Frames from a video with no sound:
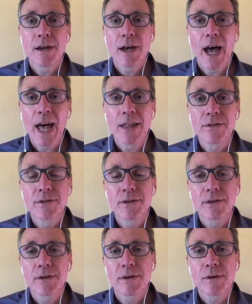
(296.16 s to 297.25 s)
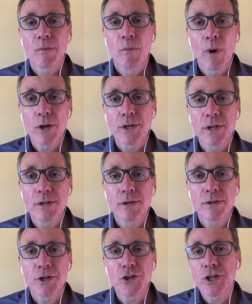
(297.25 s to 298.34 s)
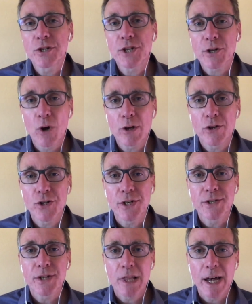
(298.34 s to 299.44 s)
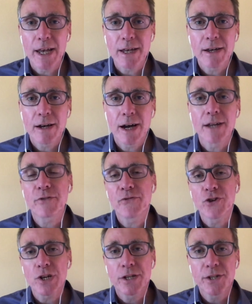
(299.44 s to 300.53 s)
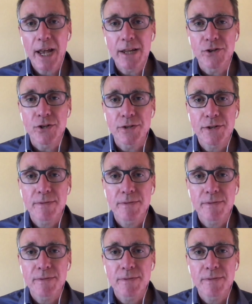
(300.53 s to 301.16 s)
and modern digital technologies like artificial intelligence.